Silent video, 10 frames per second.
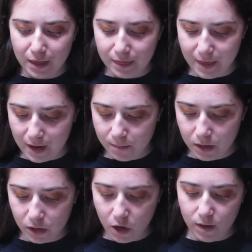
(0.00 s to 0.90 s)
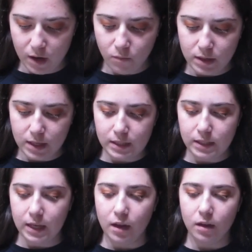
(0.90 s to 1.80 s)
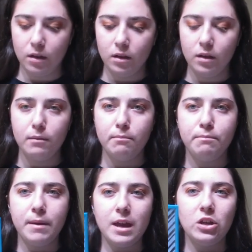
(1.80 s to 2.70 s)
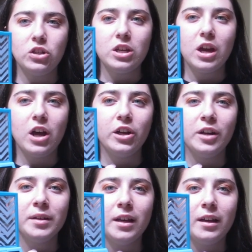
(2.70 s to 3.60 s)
Then I'm gonna go in with this beigey color,